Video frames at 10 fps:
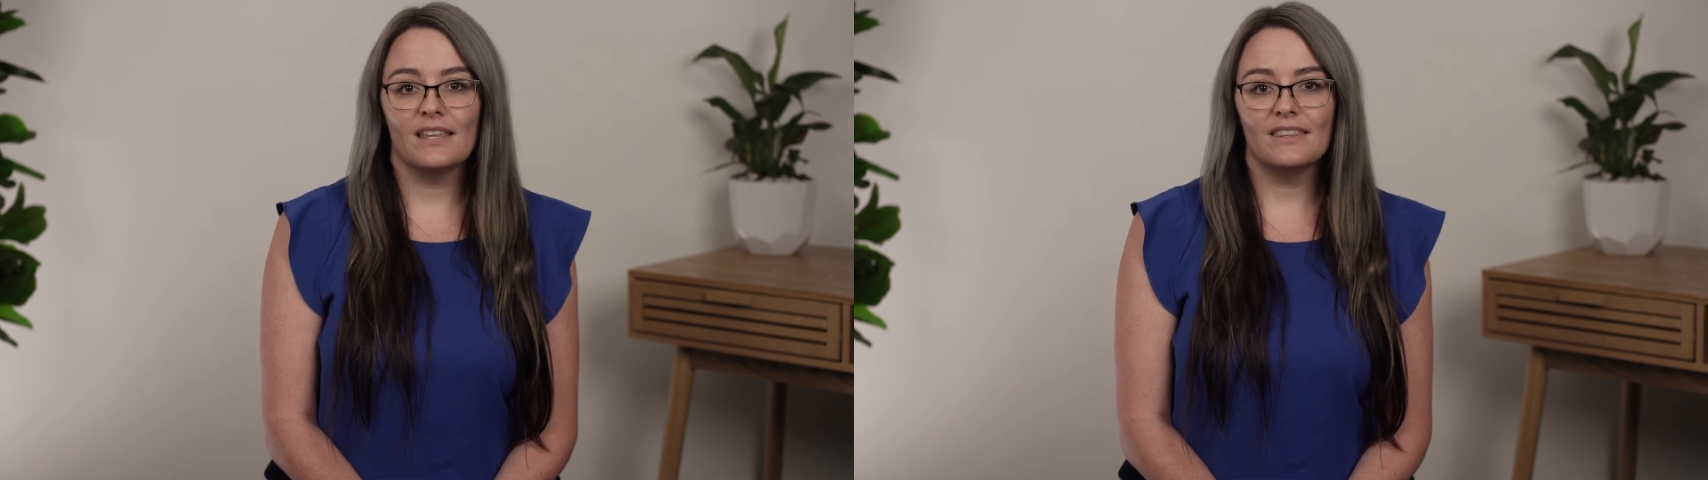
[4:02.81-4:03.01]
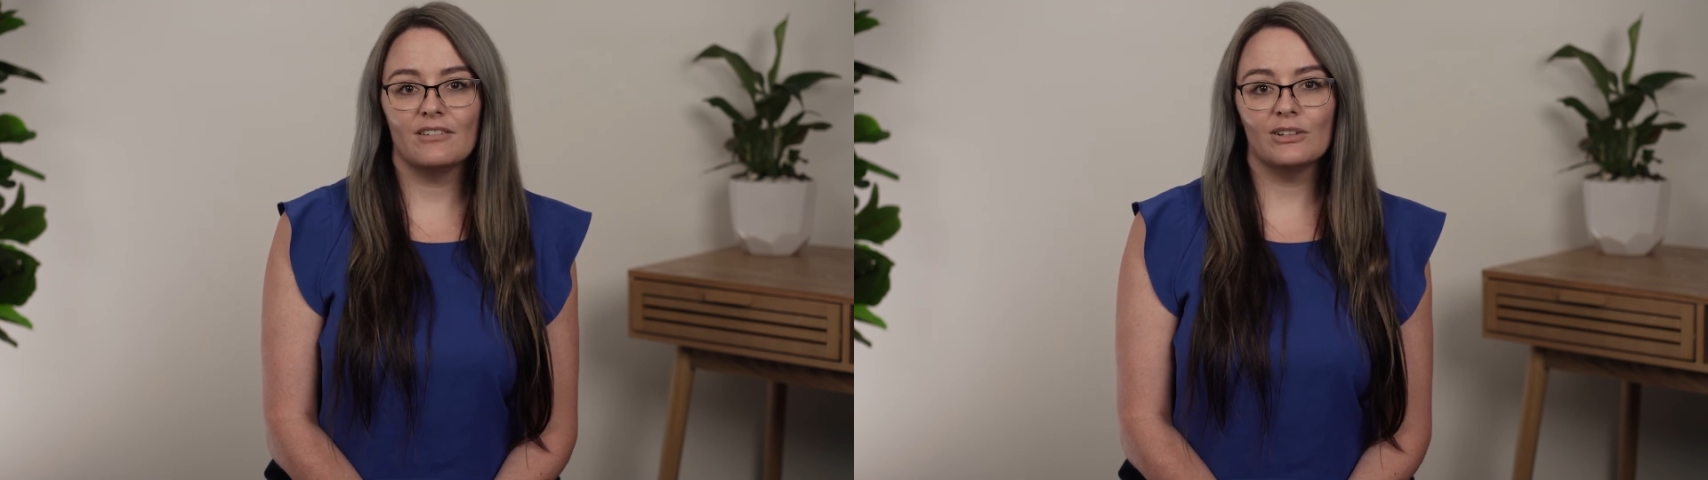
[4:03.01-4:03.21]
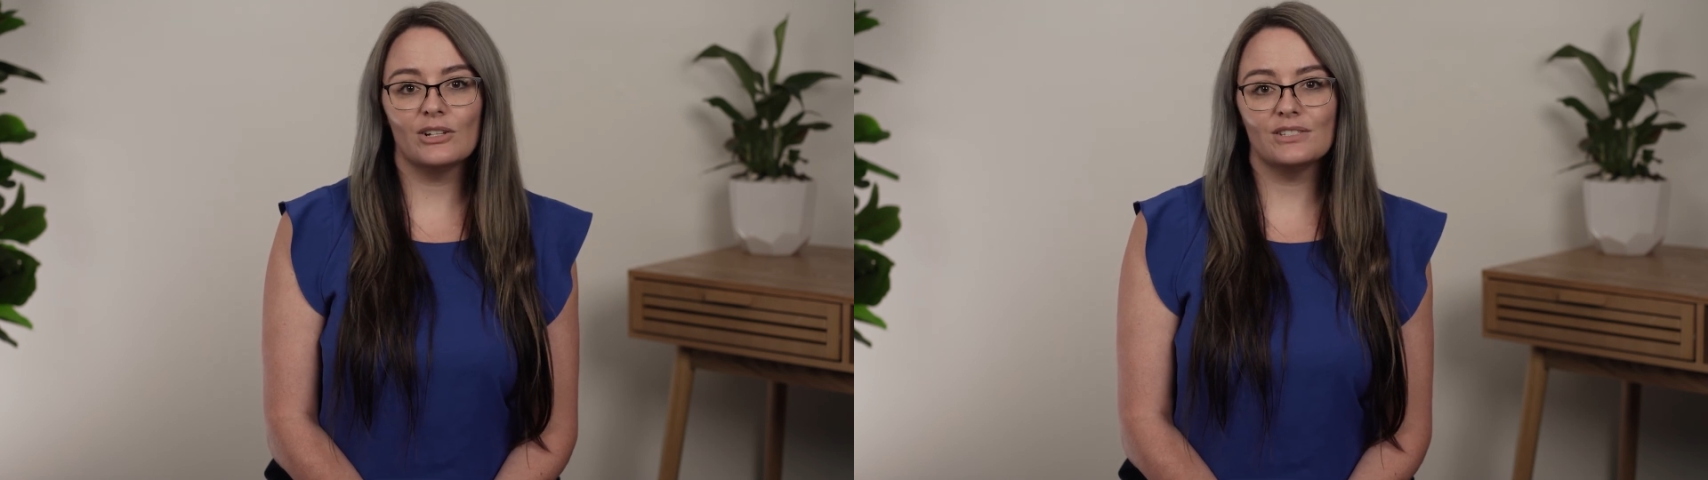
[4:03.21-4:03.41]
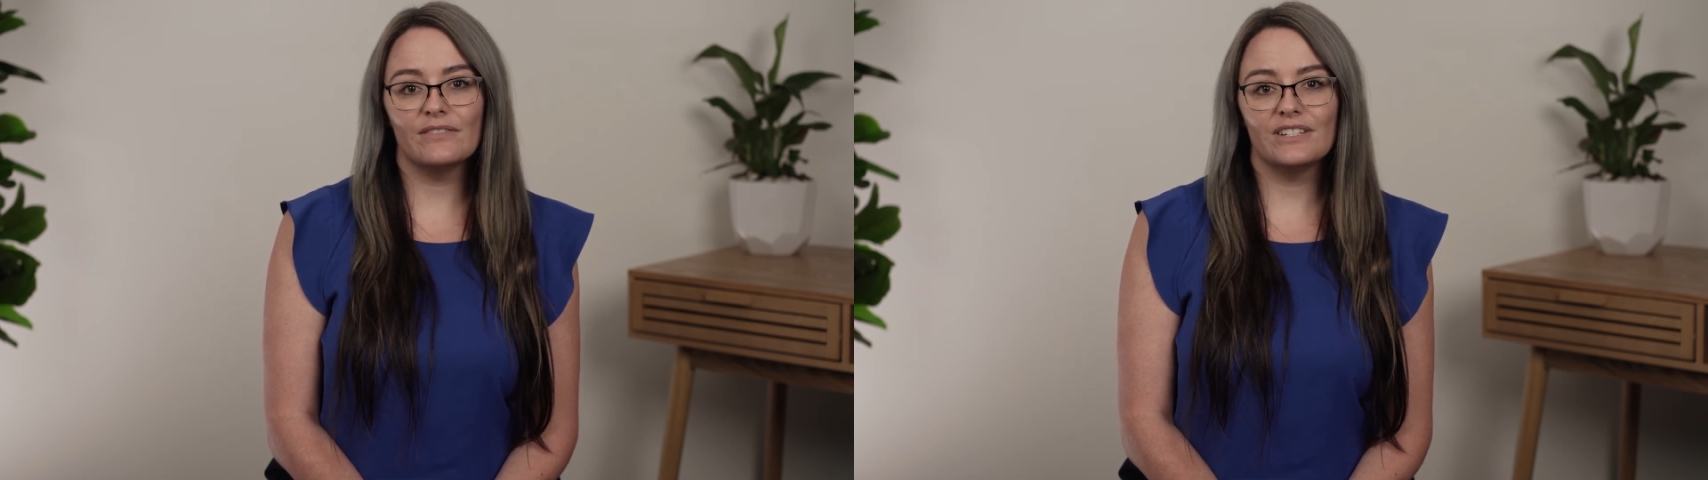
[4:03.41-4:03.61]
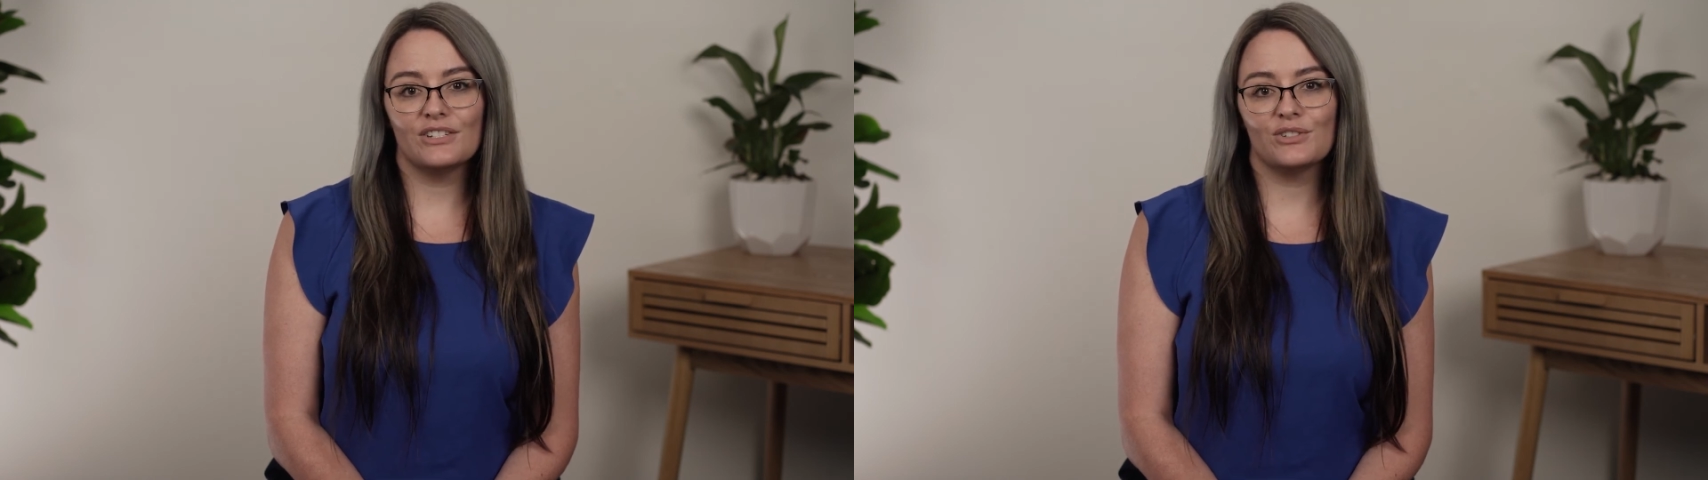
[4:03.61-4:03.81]
There are lots
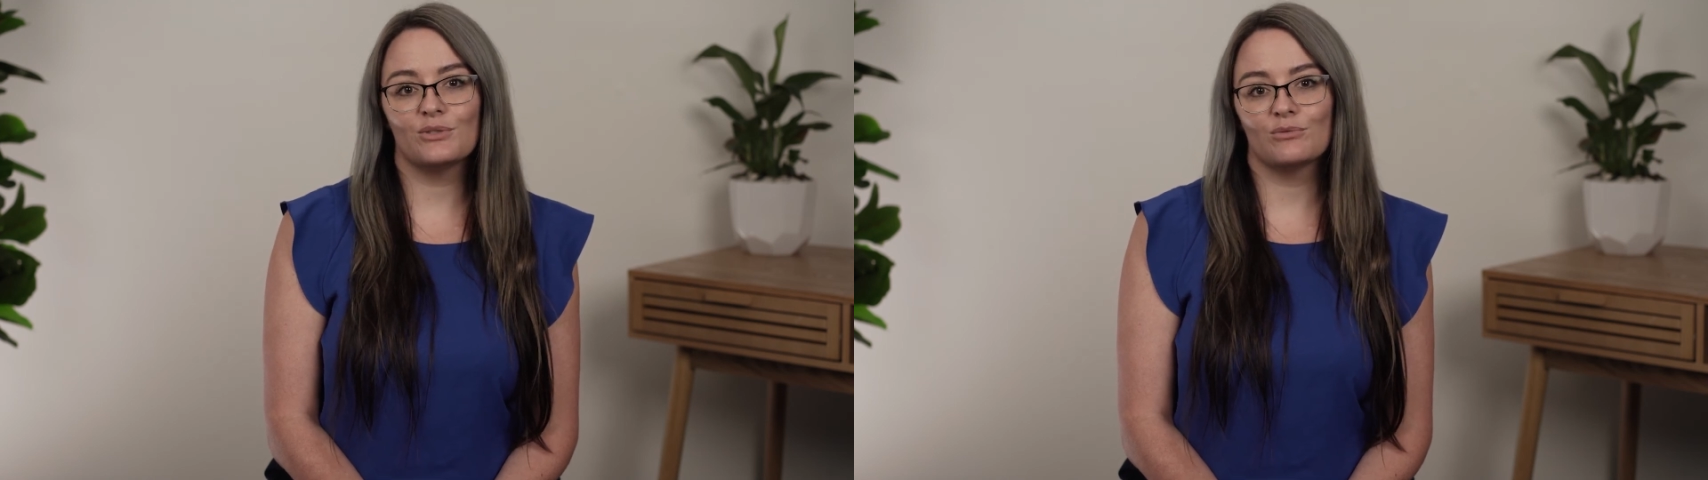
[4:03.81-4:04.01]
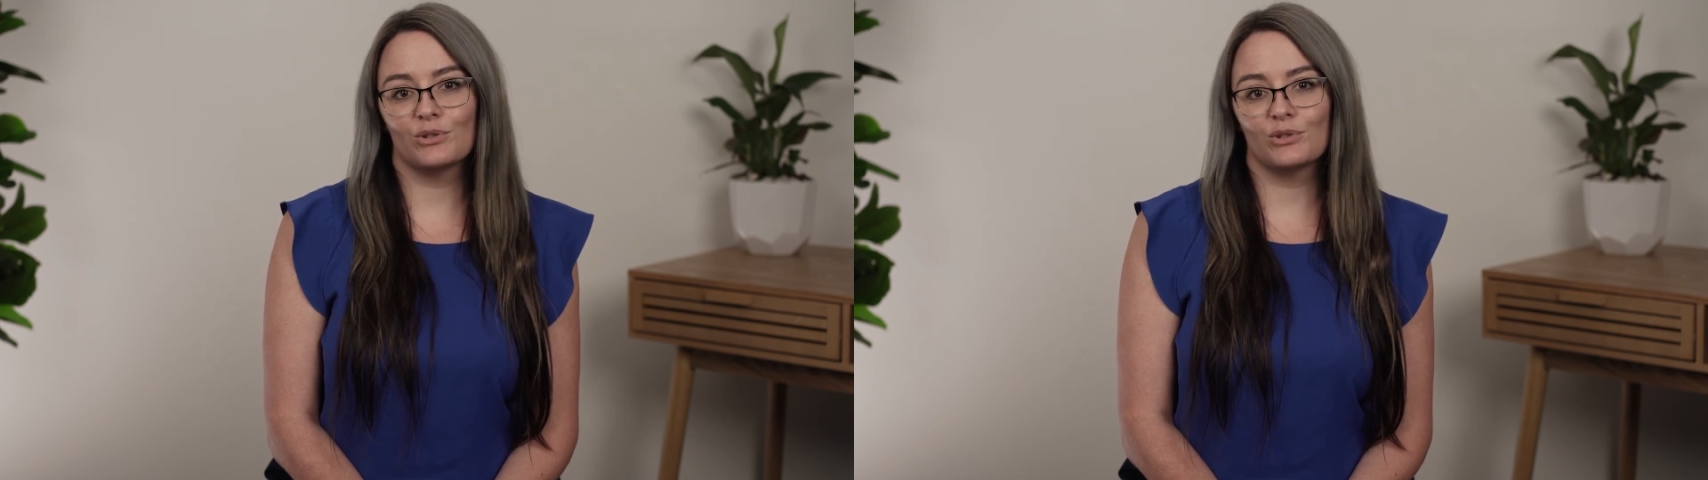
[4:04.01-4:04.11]
of additional